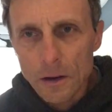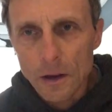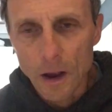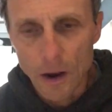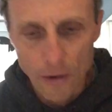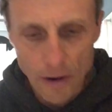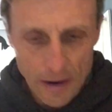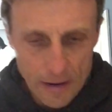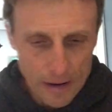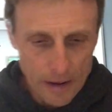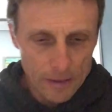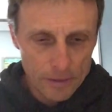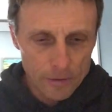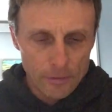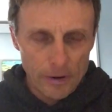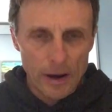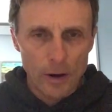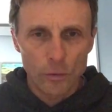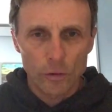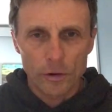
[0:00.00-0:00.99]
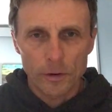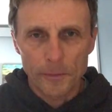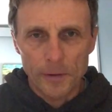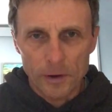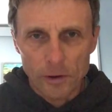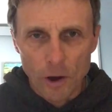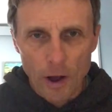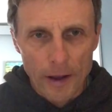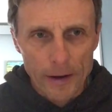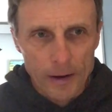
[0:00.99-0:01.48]
All right, eighth grade, we're going to be
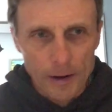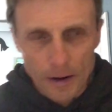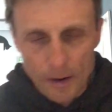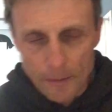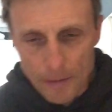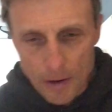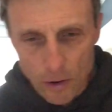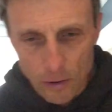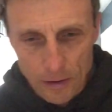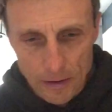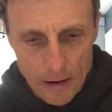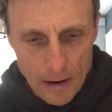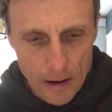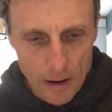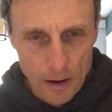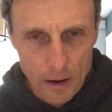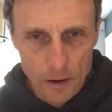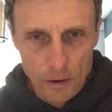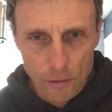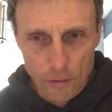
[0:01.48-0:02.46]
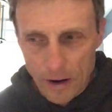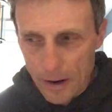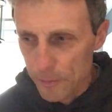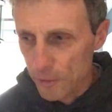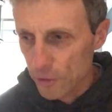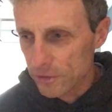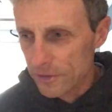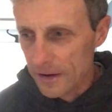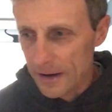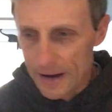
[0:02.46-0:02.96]
talking about
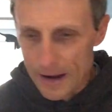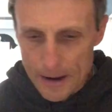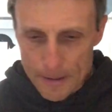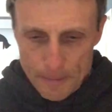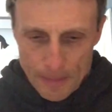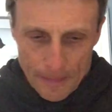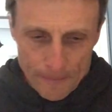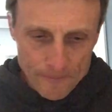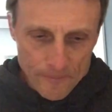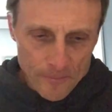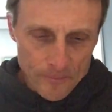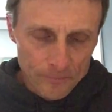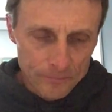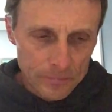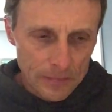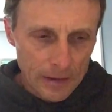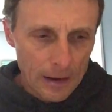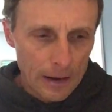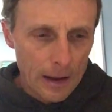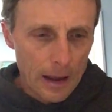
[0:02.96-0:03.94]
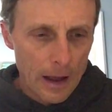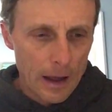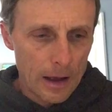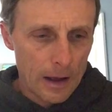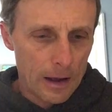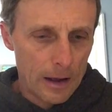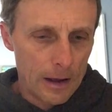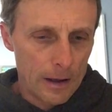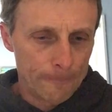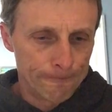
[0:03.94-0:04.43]
grammar today.
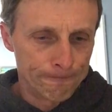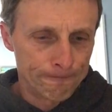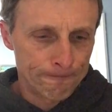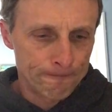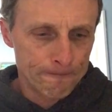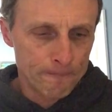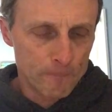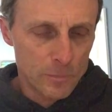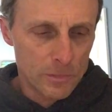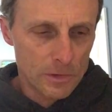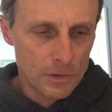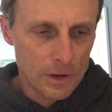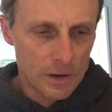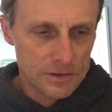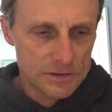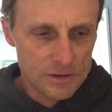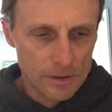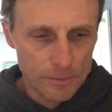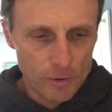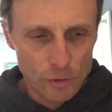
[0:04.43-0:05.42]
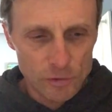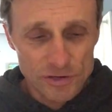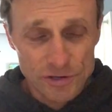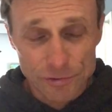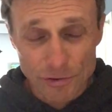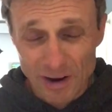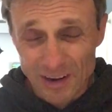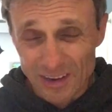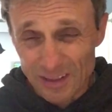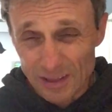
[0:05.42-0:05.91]
Some of you
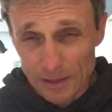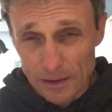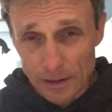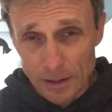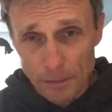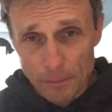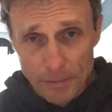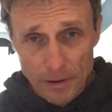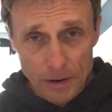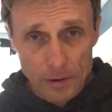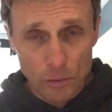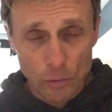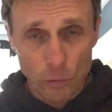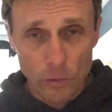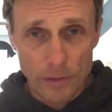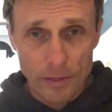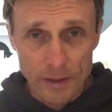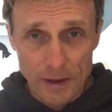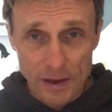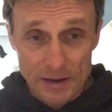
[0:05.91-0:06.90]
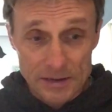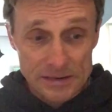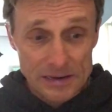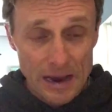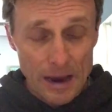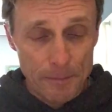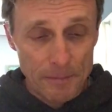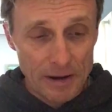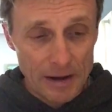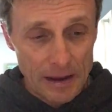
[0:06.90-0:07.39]
struggle a little bit with the
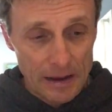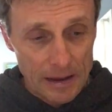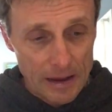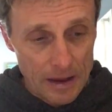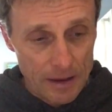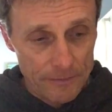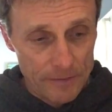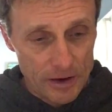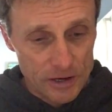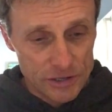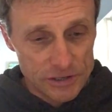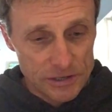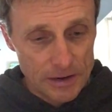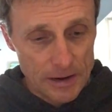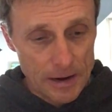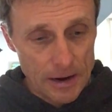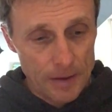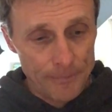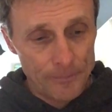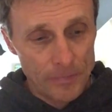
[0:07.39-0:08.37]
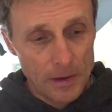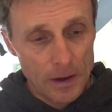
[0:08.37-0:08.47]
assignment I gave yesterday.